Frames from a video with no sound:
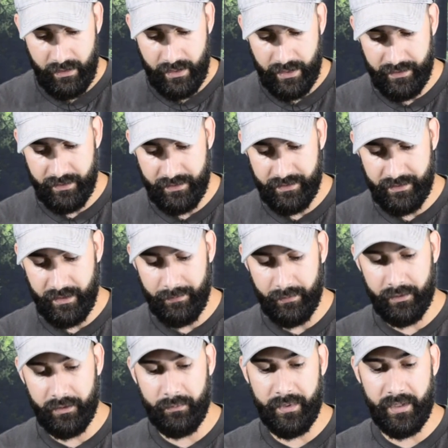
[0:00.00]
I did skip a
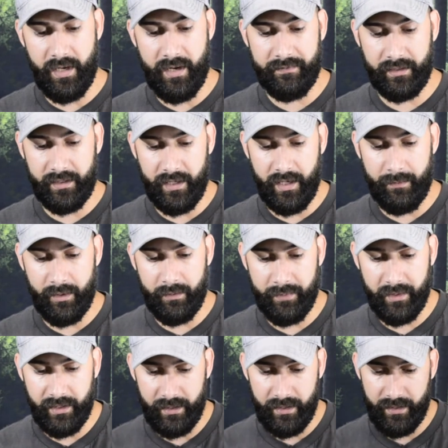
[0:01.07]
little bit off the camera
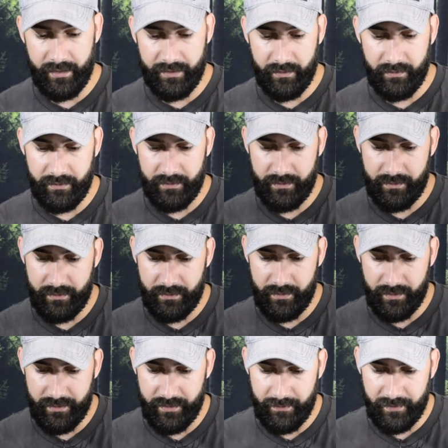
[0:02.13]
because it was
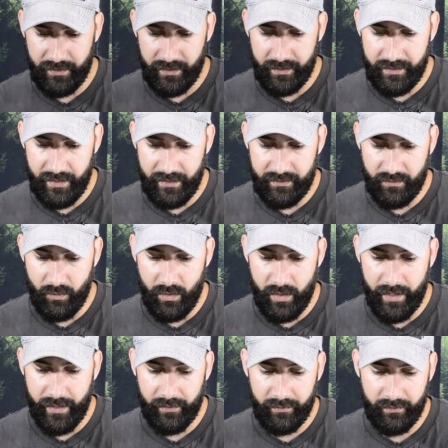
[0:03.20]
just something that takes a
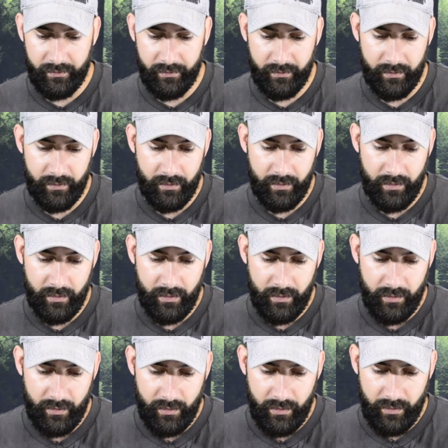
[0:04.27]
while.
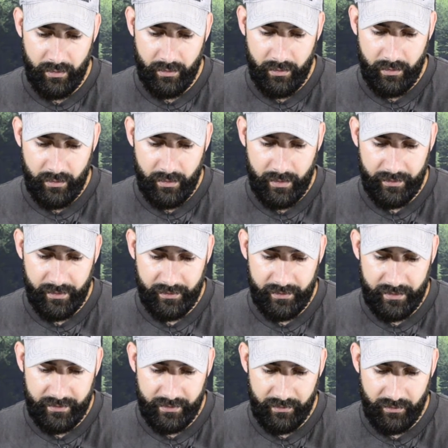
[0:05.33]
I think
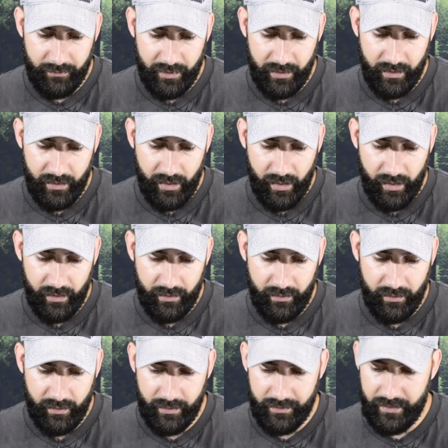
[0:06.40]
that's going to be
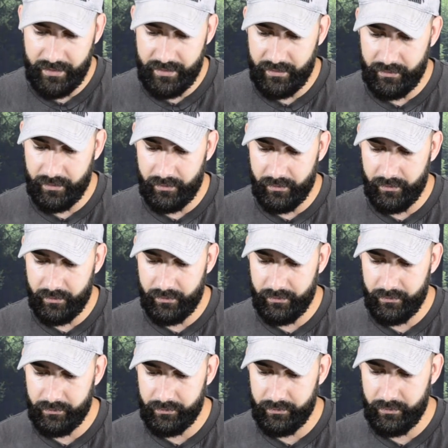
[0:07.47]
a decent little
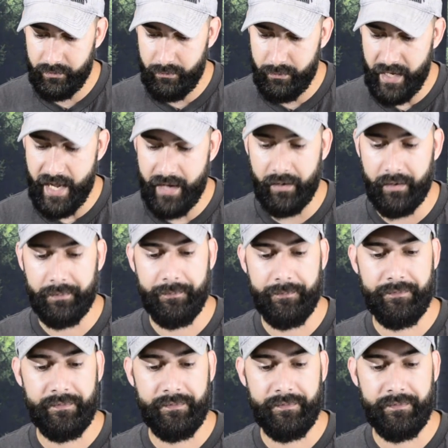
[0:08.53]
pattern.